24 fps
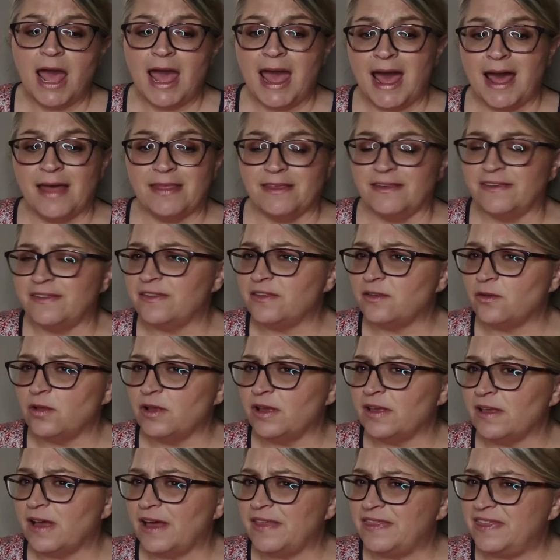And this is
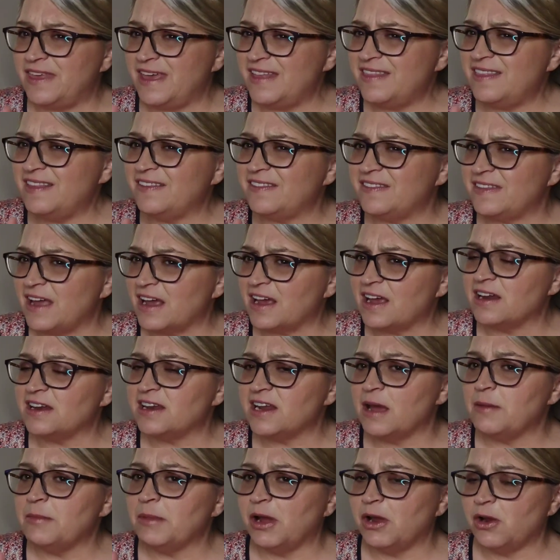only, I think, the second
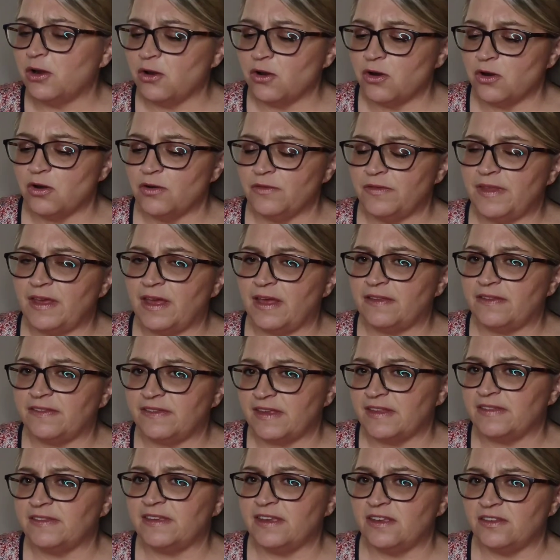time I heard that
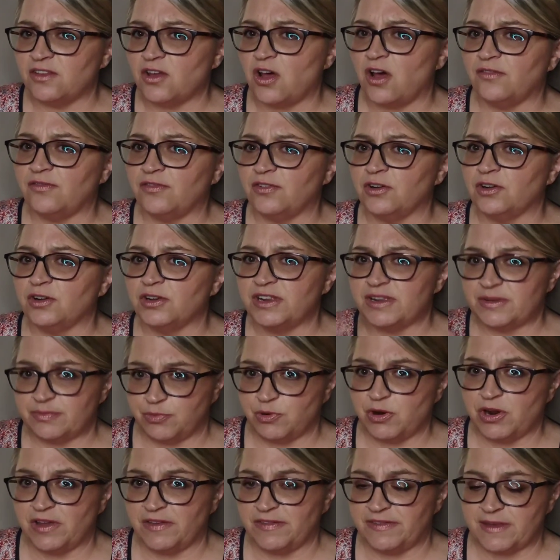Scentsy has offered
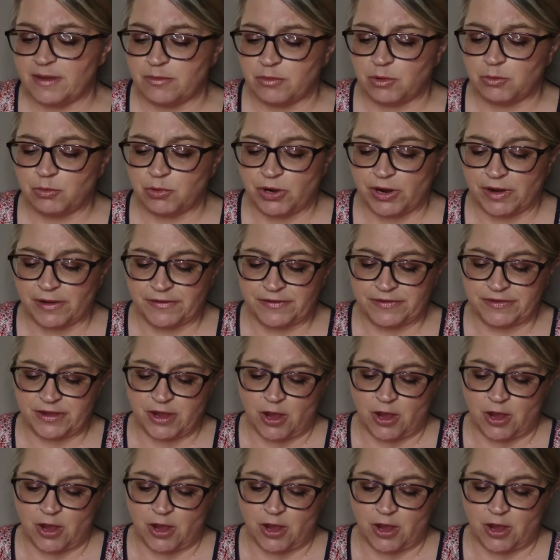spring and summer bricks.